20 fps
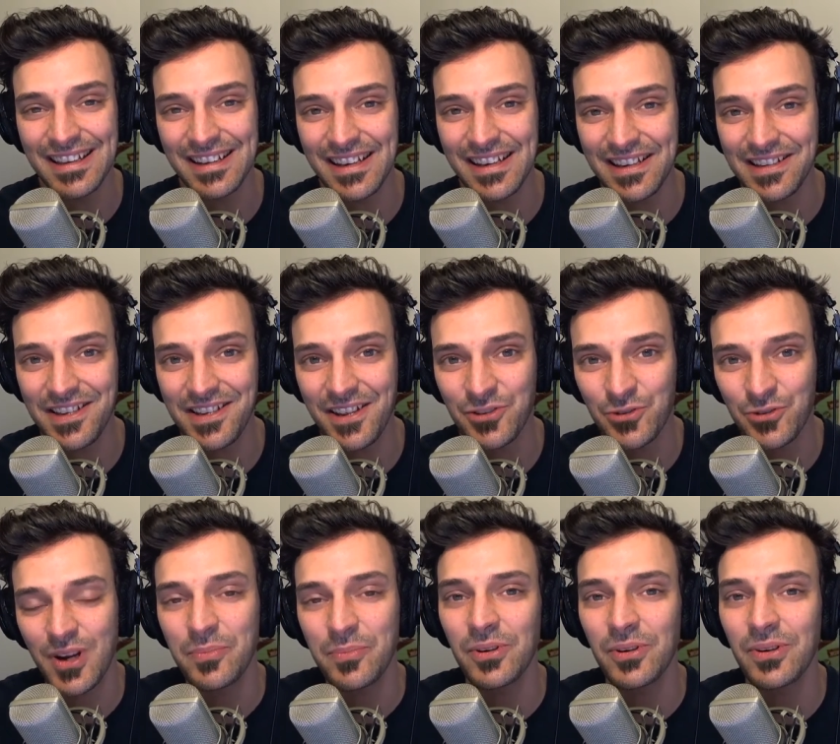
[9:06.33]
It is a
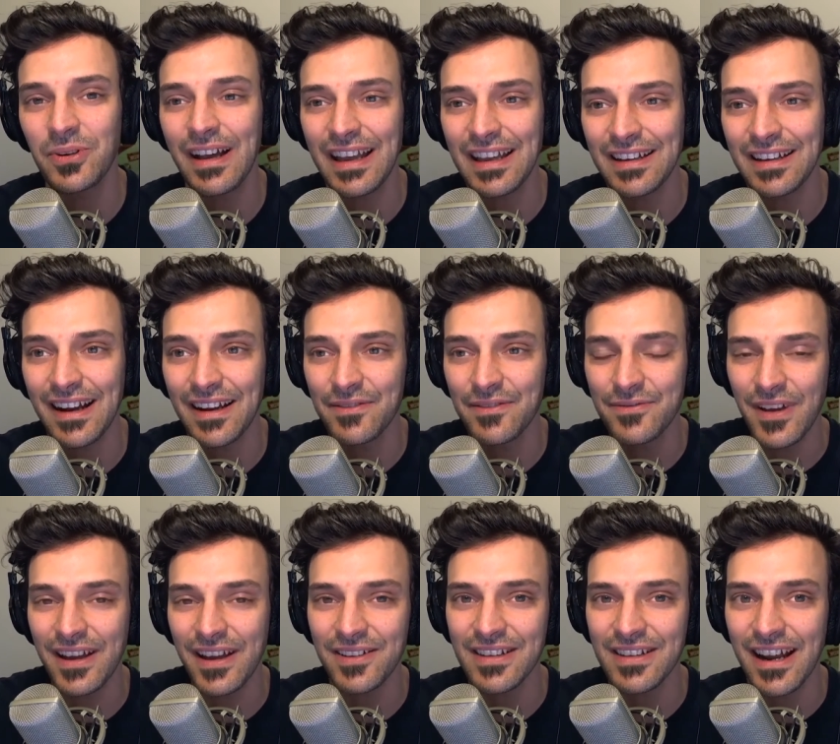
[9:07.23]
triple, and I
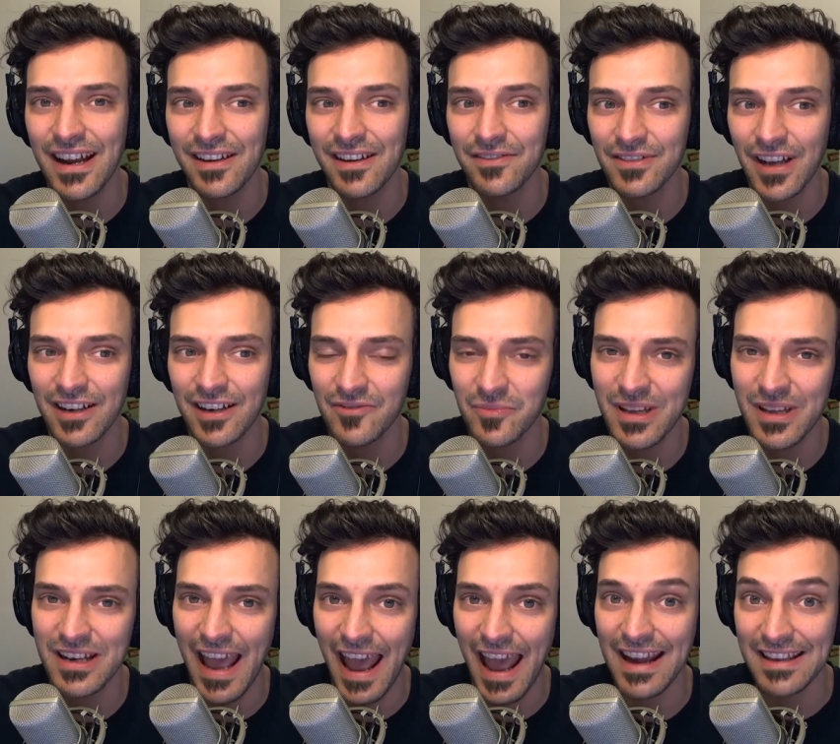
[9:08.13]
found that I've kind of
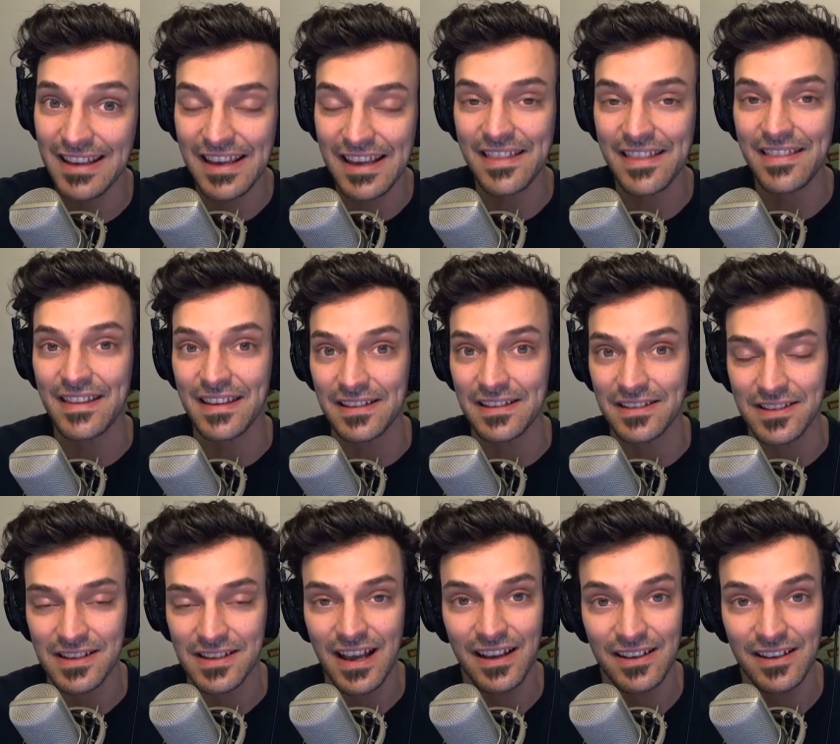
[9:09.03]
been adding in
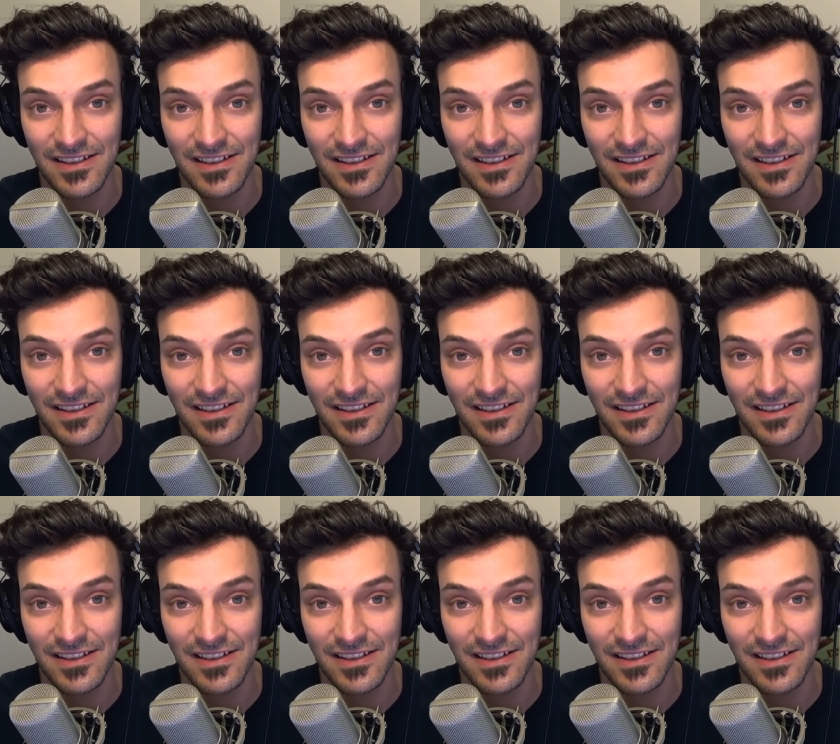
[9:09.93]
these